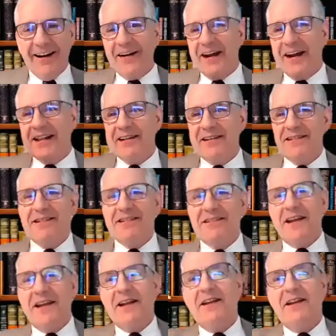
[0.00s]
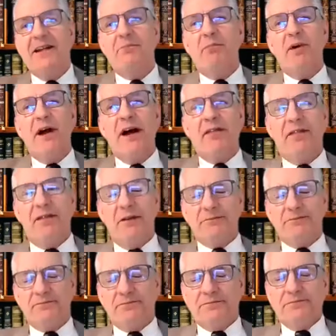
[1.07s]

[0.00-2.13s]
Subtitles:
All right, let's just take a deep breath.